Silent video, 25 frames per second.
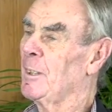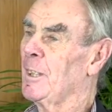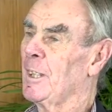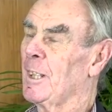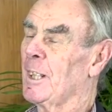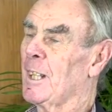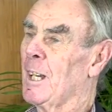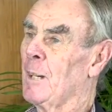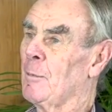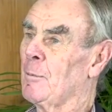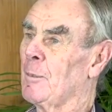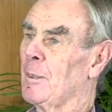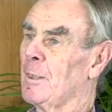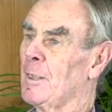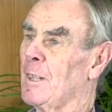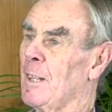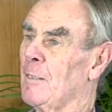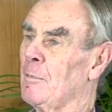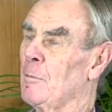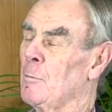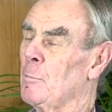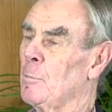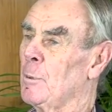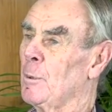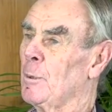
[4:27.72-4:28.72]
we did a couple of
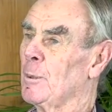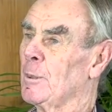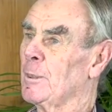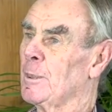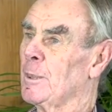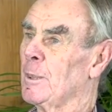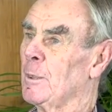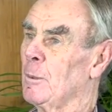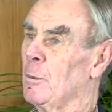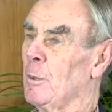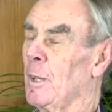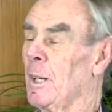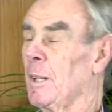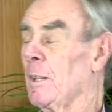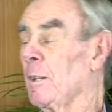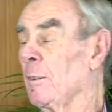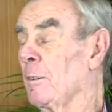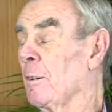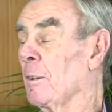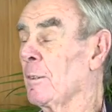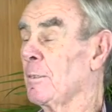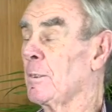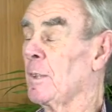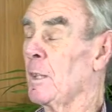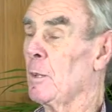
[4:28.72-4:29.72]
Devonports, so I only
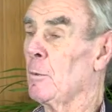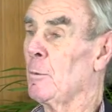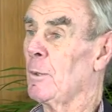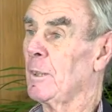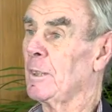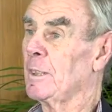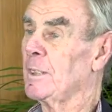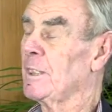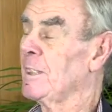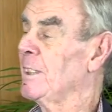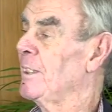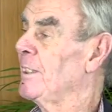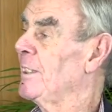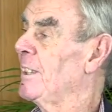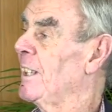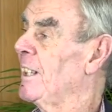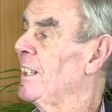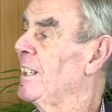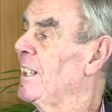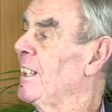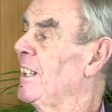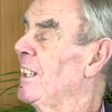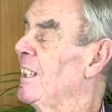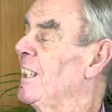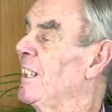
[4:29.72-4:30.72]
got there once on
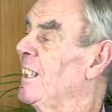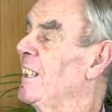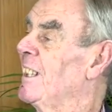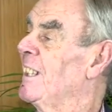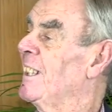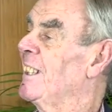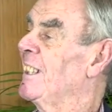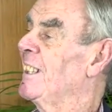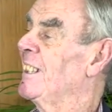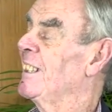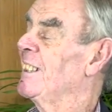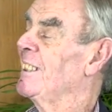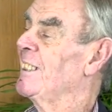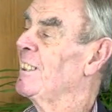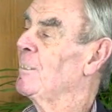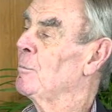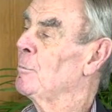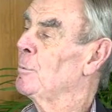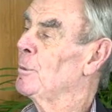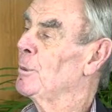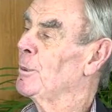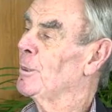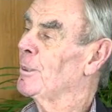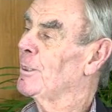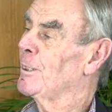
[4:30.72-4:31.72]
that. Okay. And then
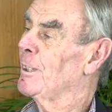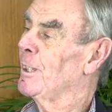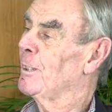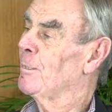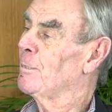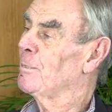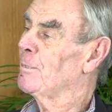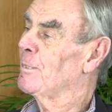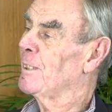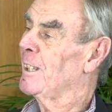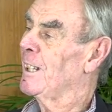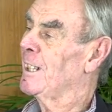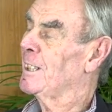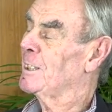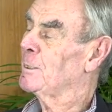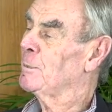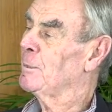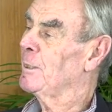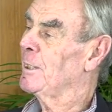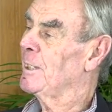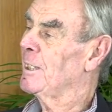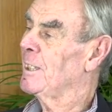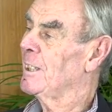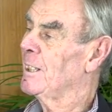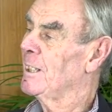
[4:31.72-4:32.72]
Bill Croft asked
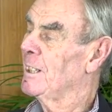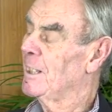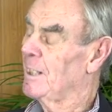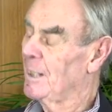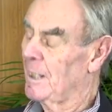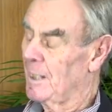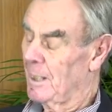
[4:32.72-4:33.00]
me to.